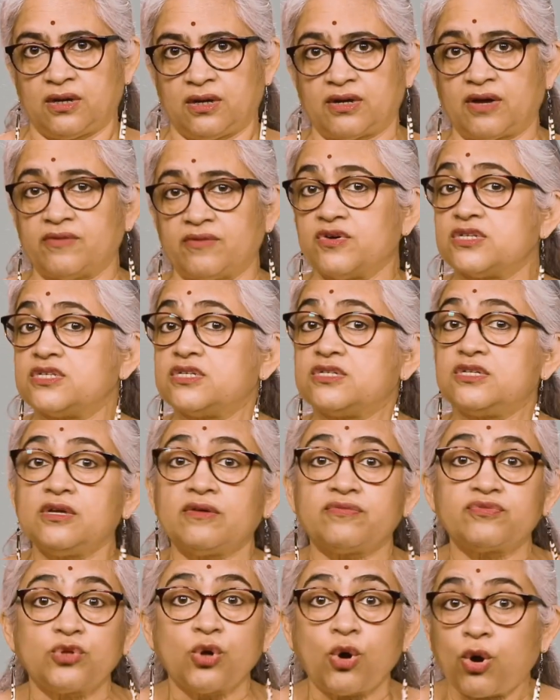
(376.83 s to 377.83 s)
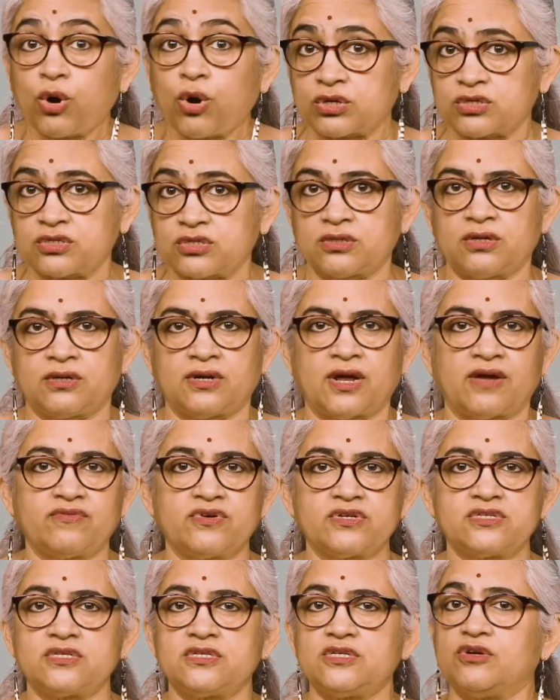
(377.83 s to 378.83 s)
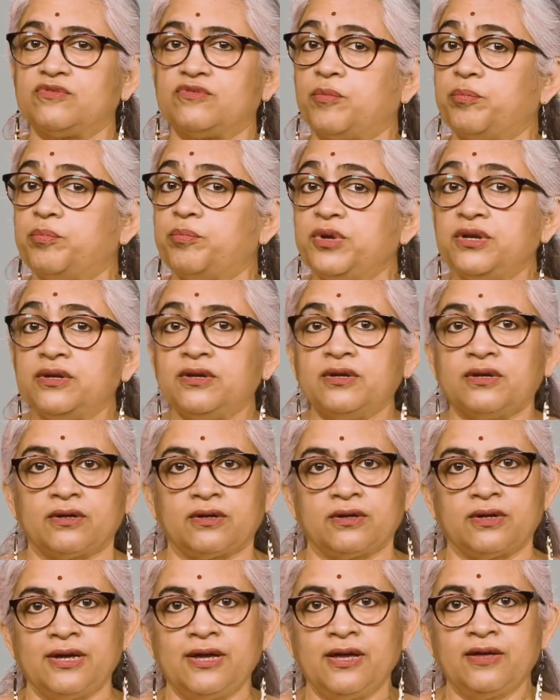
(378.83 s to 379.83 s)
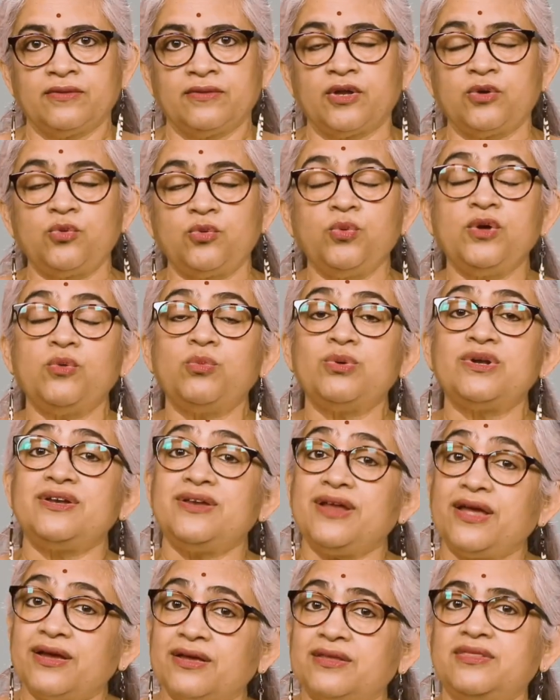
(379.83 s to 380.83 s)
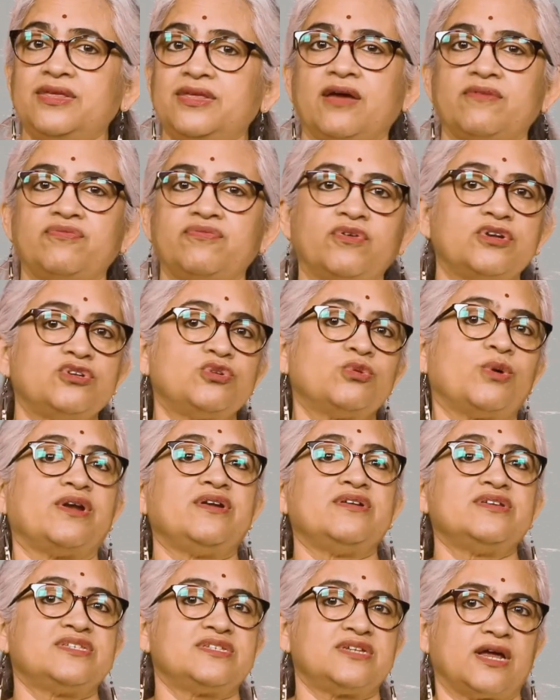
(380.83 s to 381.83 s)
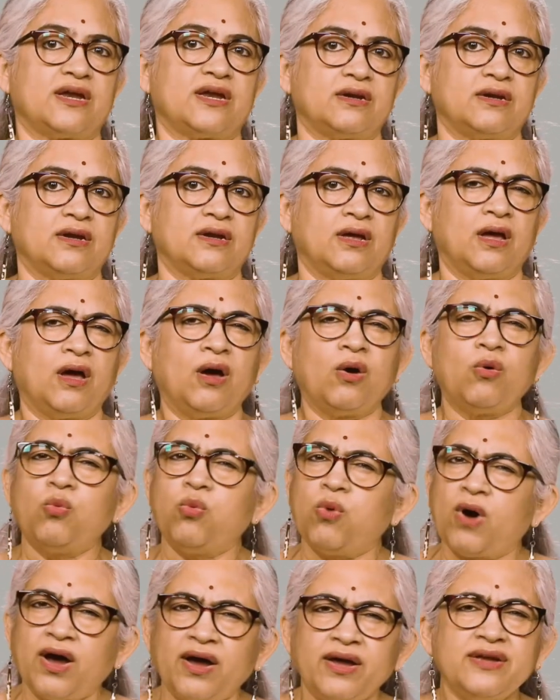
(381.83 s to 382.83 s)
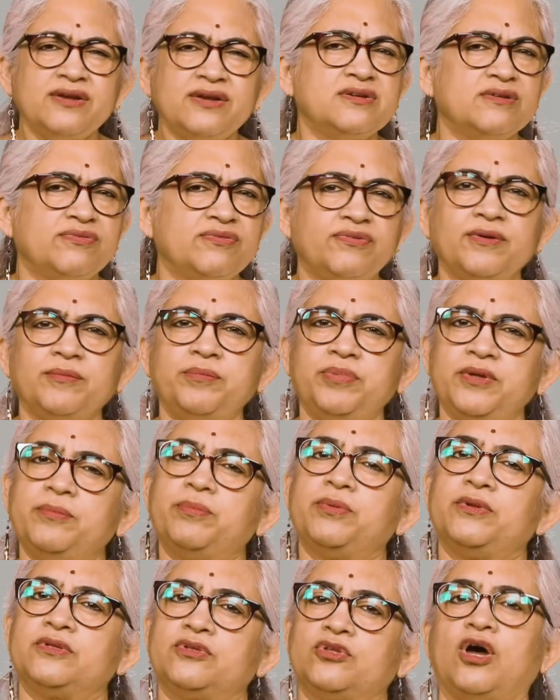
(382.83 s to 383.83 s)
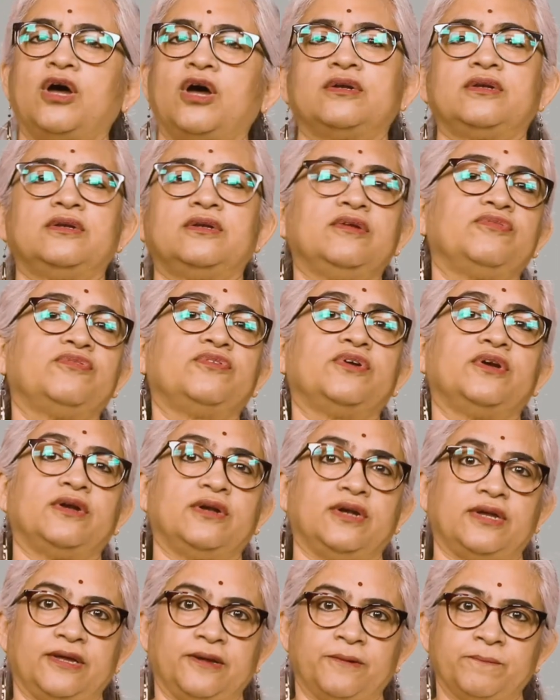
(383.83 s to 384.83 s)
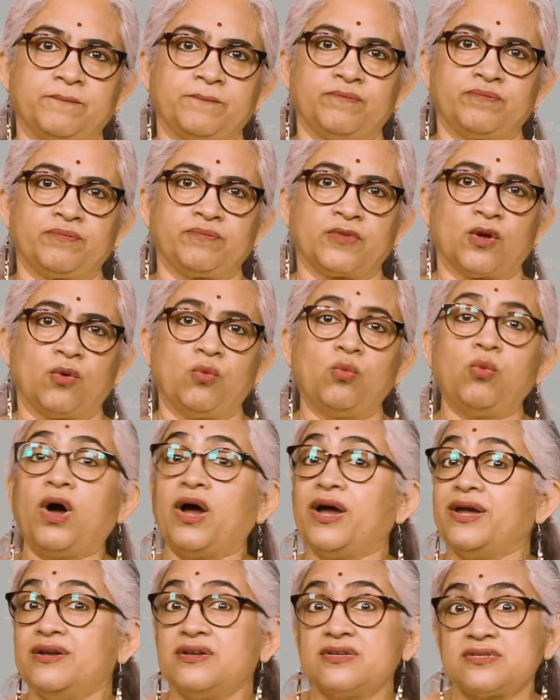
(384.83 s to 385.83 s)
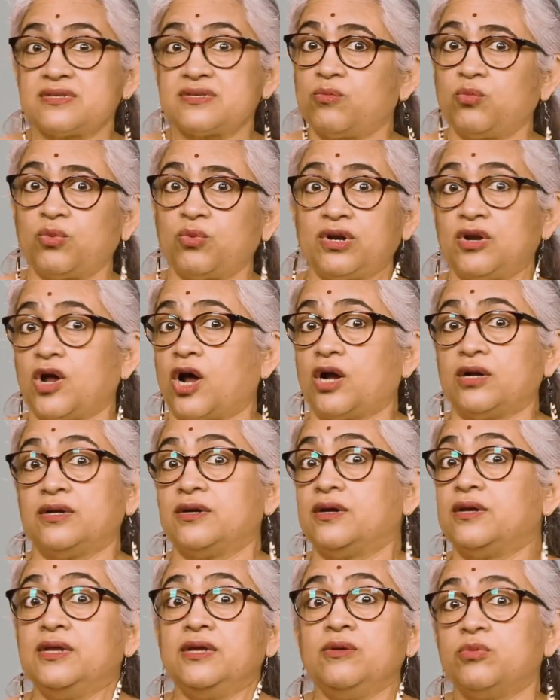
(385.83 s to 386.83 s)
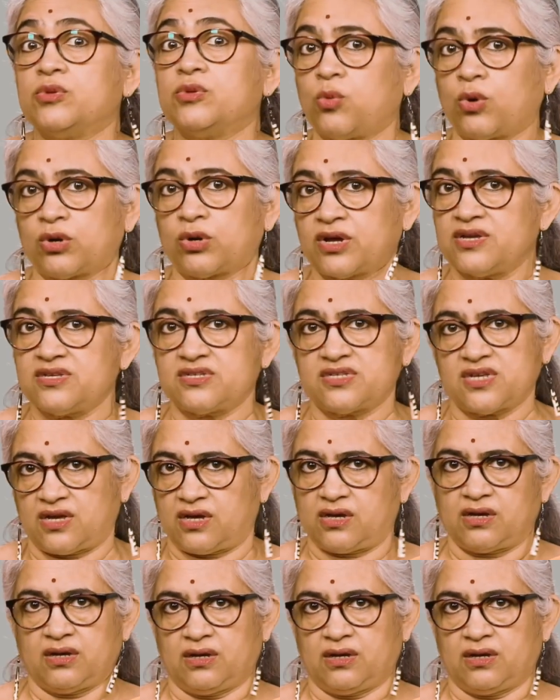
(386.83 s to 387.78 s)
diversity of thought, diversity of opinion, that we would take the effort to understand why different people thought differently. Why does someone not agree with what I say?